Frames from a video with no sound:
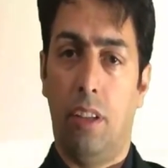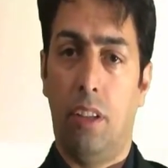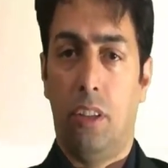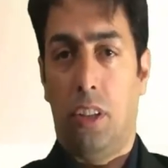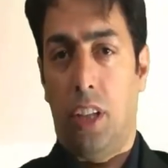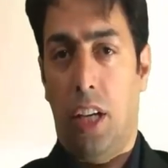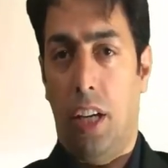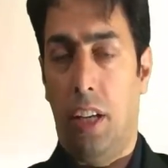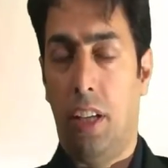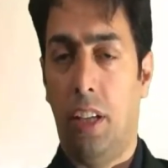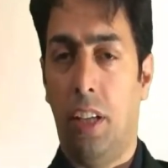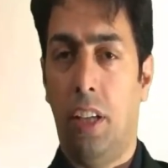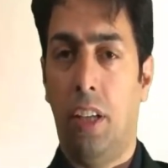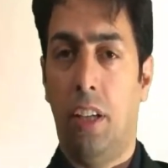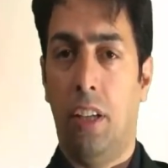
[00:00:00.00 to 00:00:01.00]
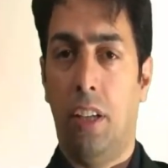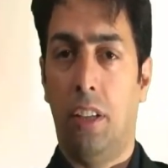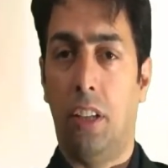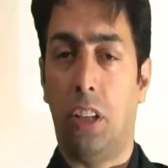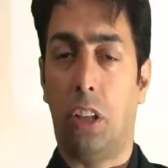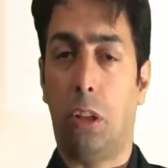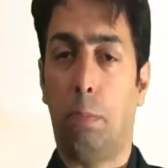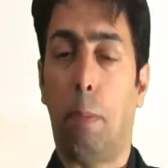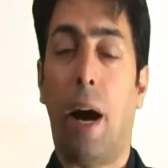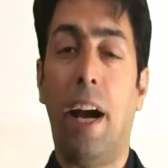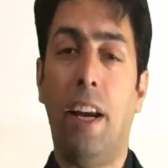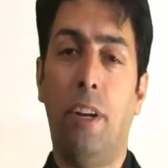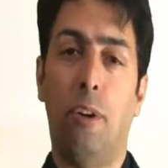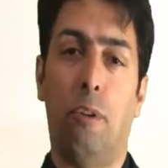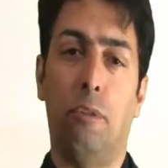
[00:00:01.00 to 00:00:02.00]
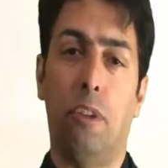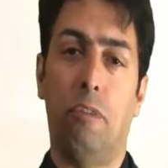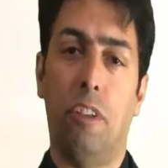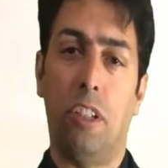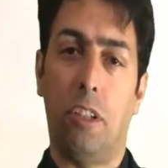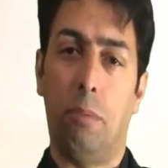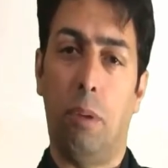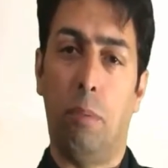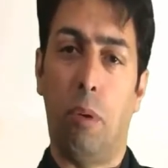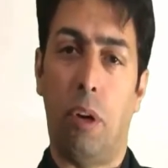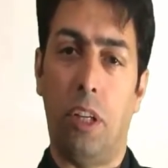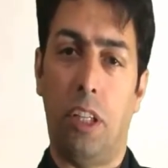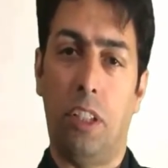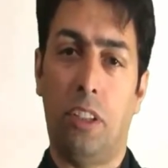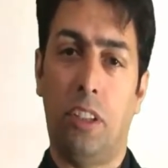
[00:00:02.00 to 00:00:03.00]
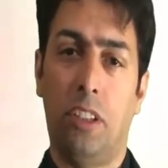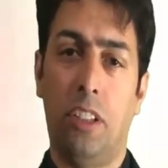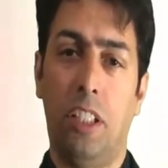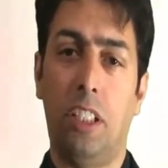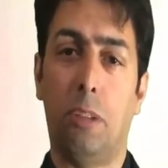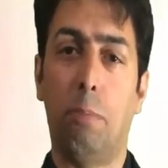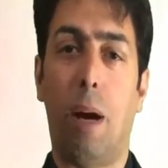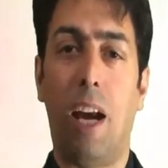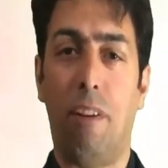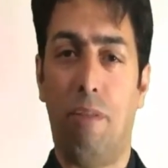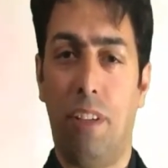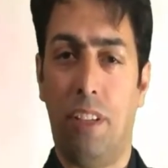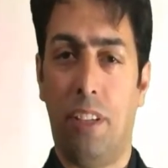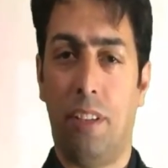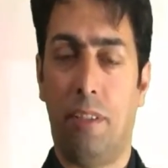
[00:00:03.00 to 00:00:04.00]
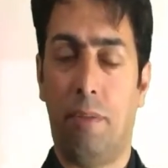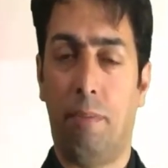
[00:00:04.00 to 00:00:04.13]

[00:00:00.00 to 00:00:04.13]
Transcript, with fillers: Say, the spine of the vertebral bodies is bifid.